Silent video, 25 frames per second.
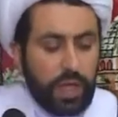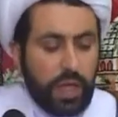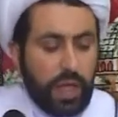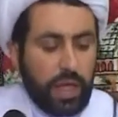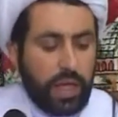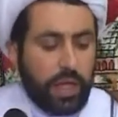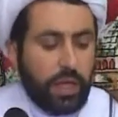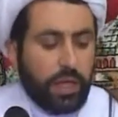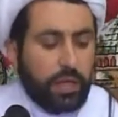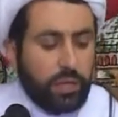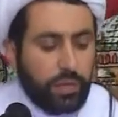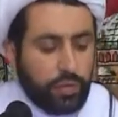
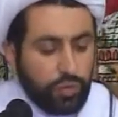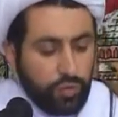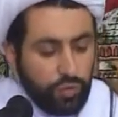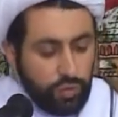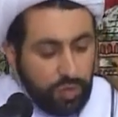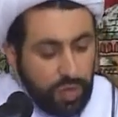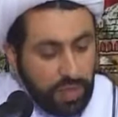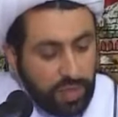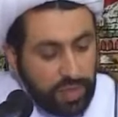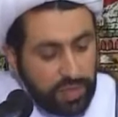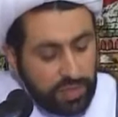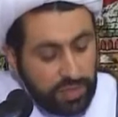In
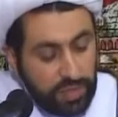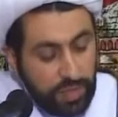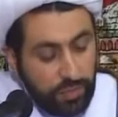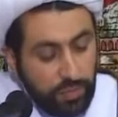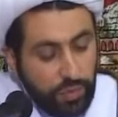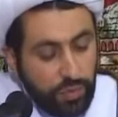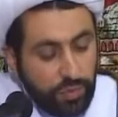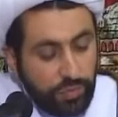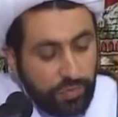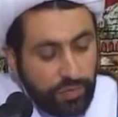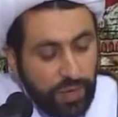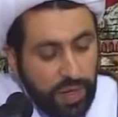Judaism,
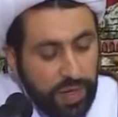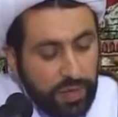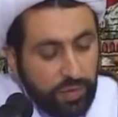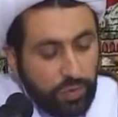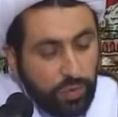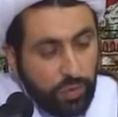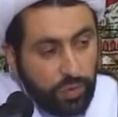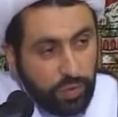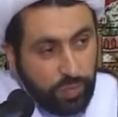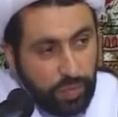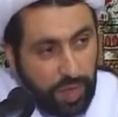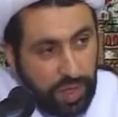you find
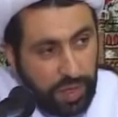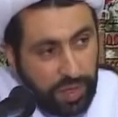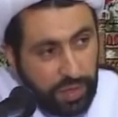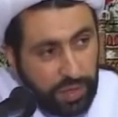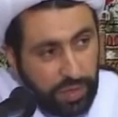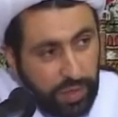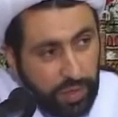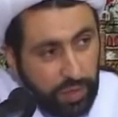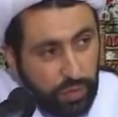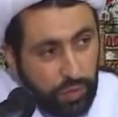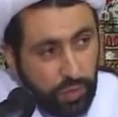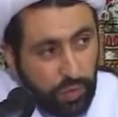normally
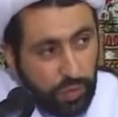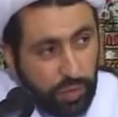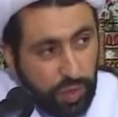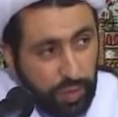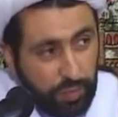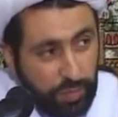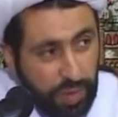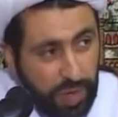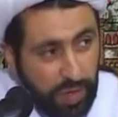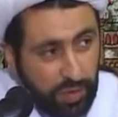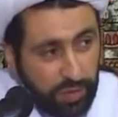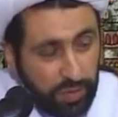they talk
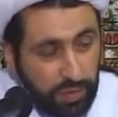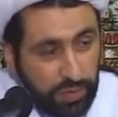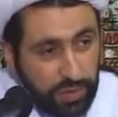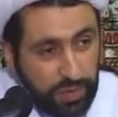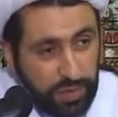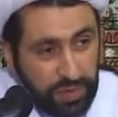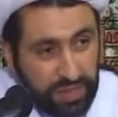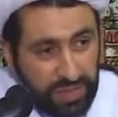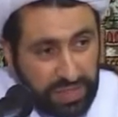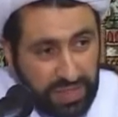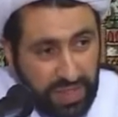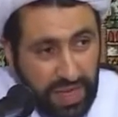about
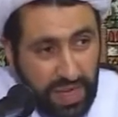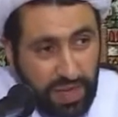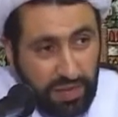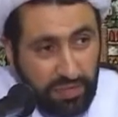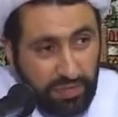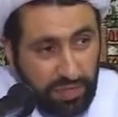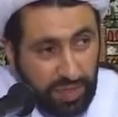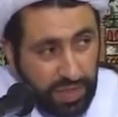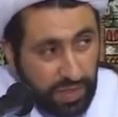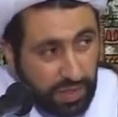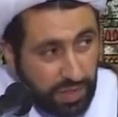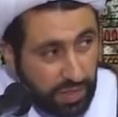
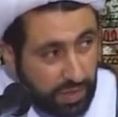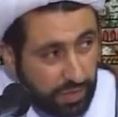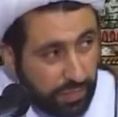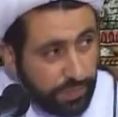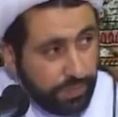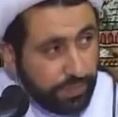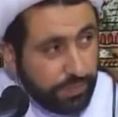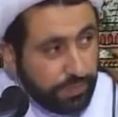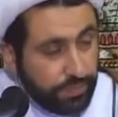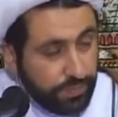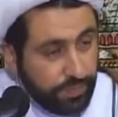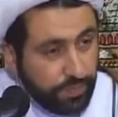savior,
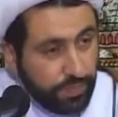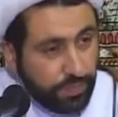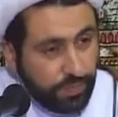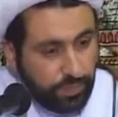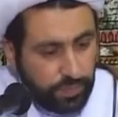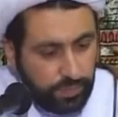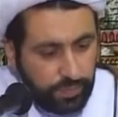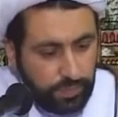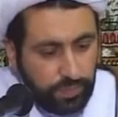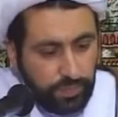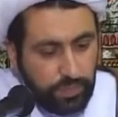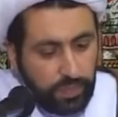
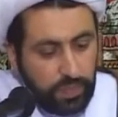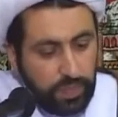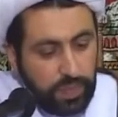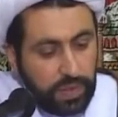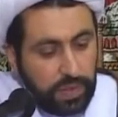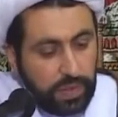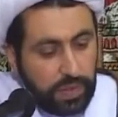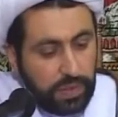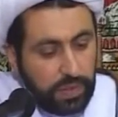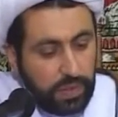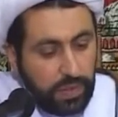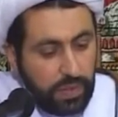
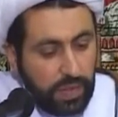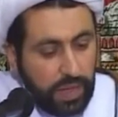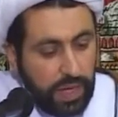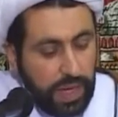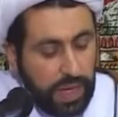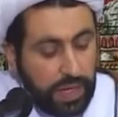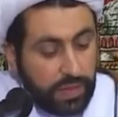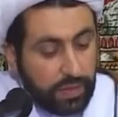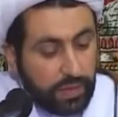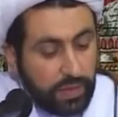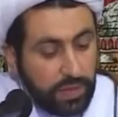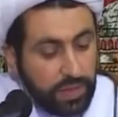
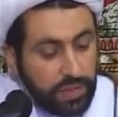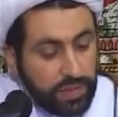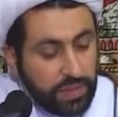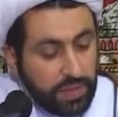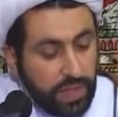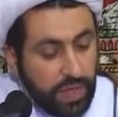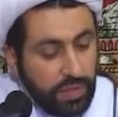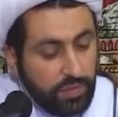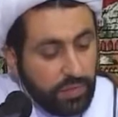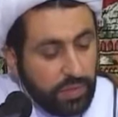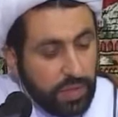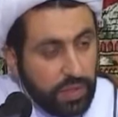and this
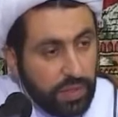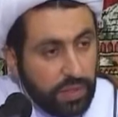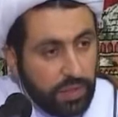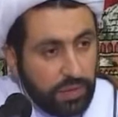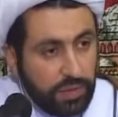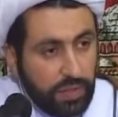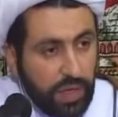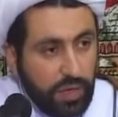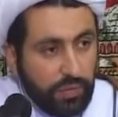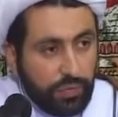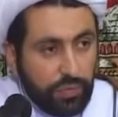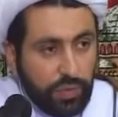savior,
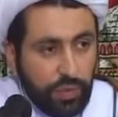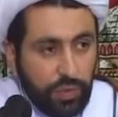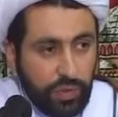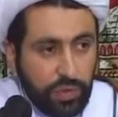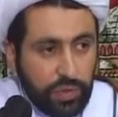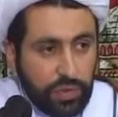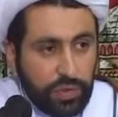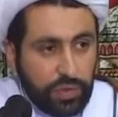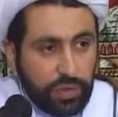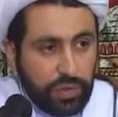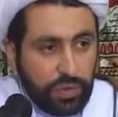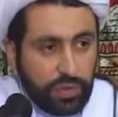of
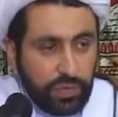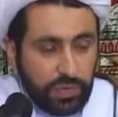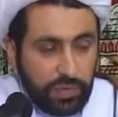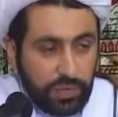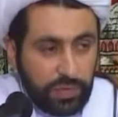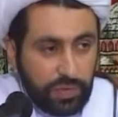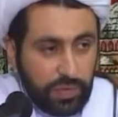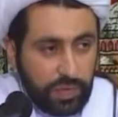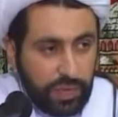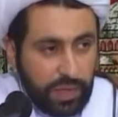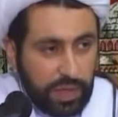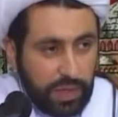course,
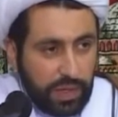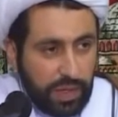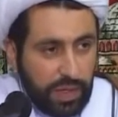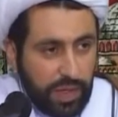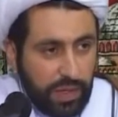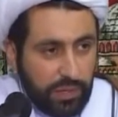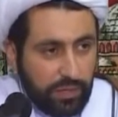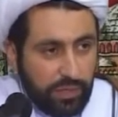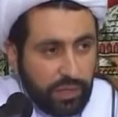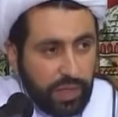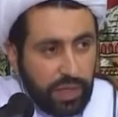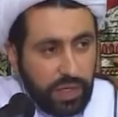
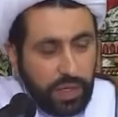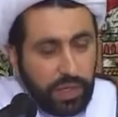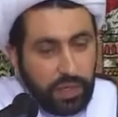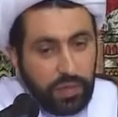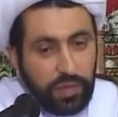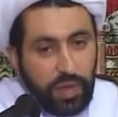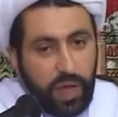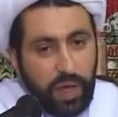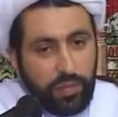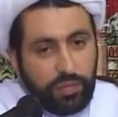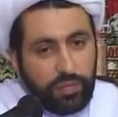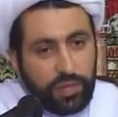a
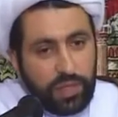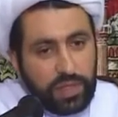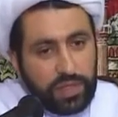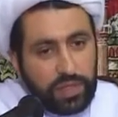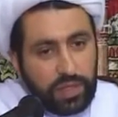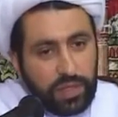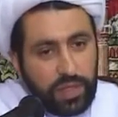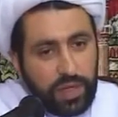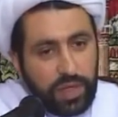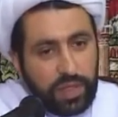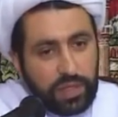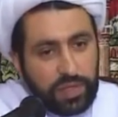very obvious
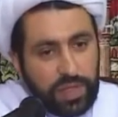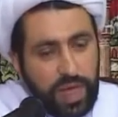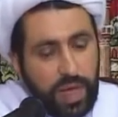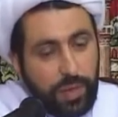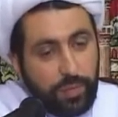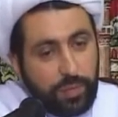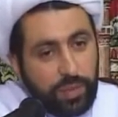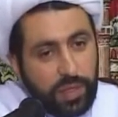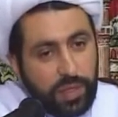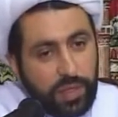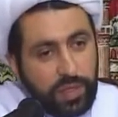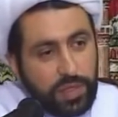
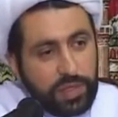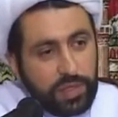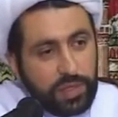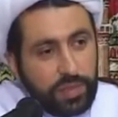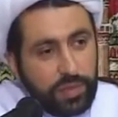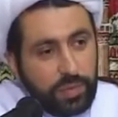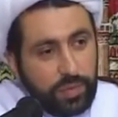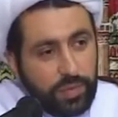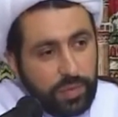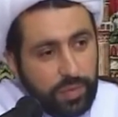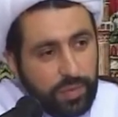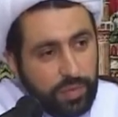example is
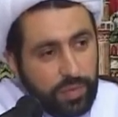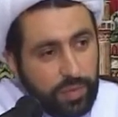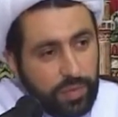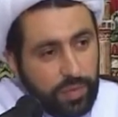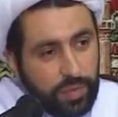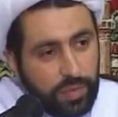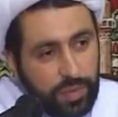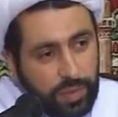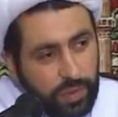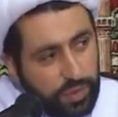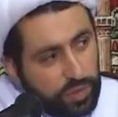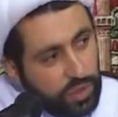
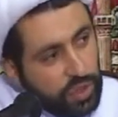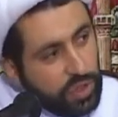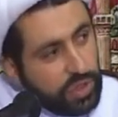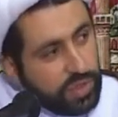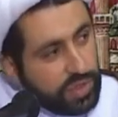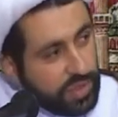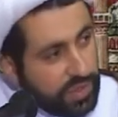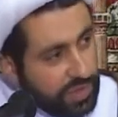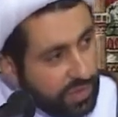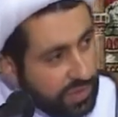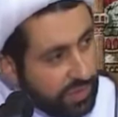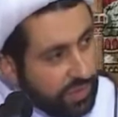
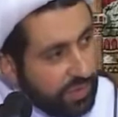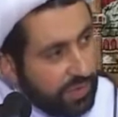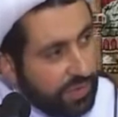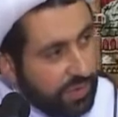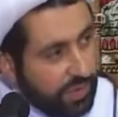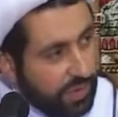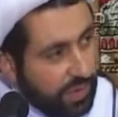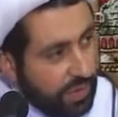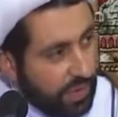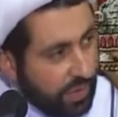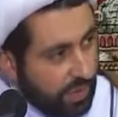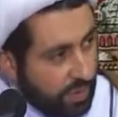Jesus,
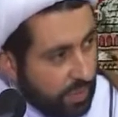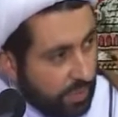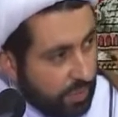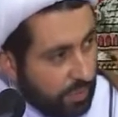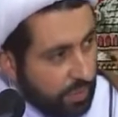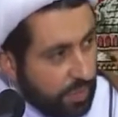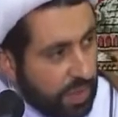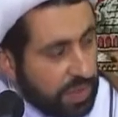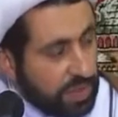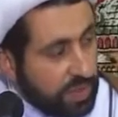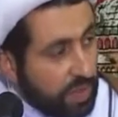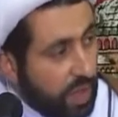
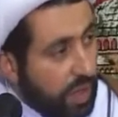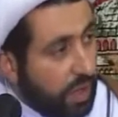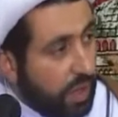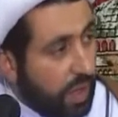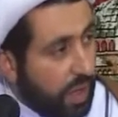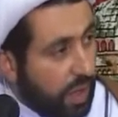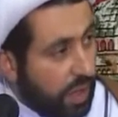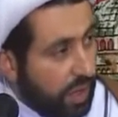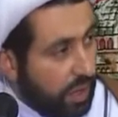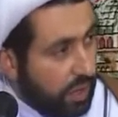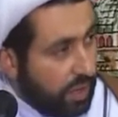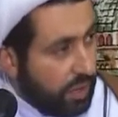
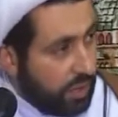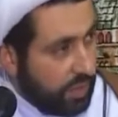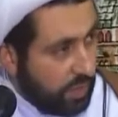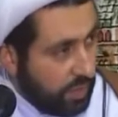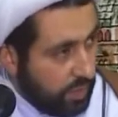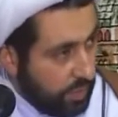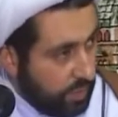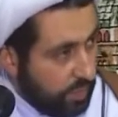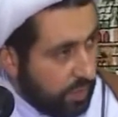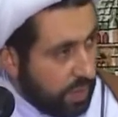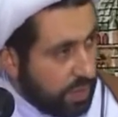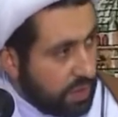Messiah.
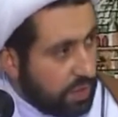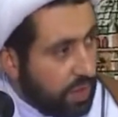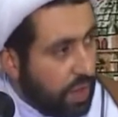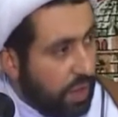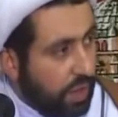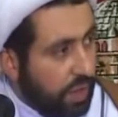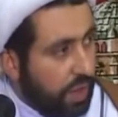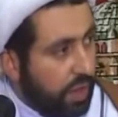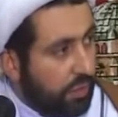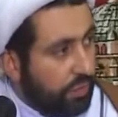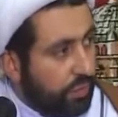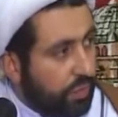
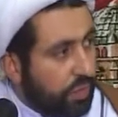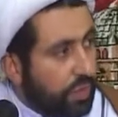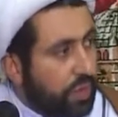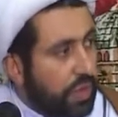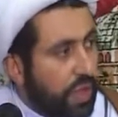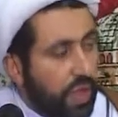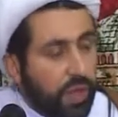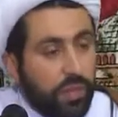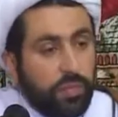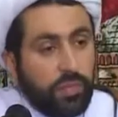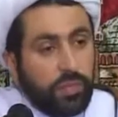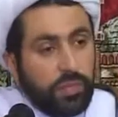Messiah for
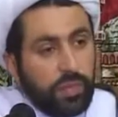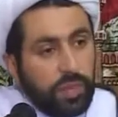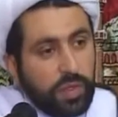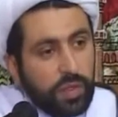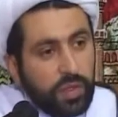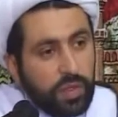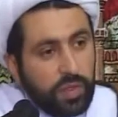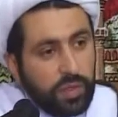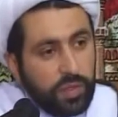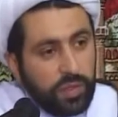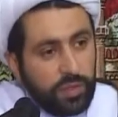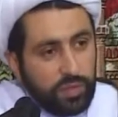them,
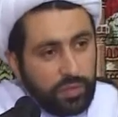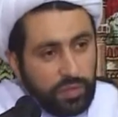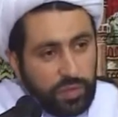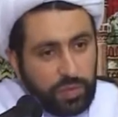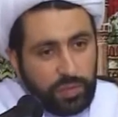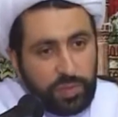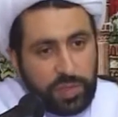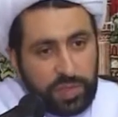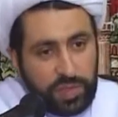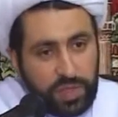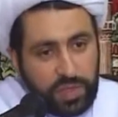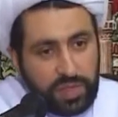
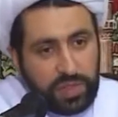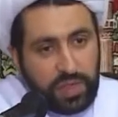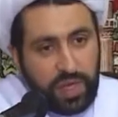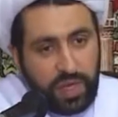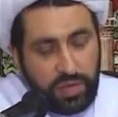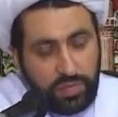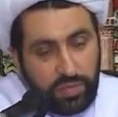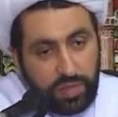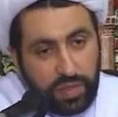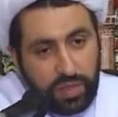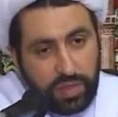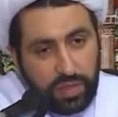which means the
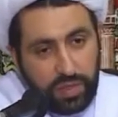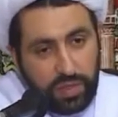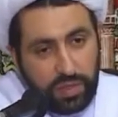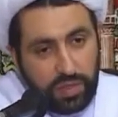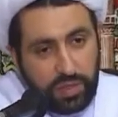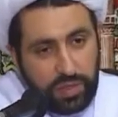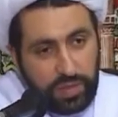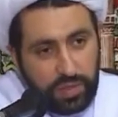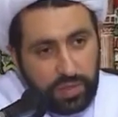savior,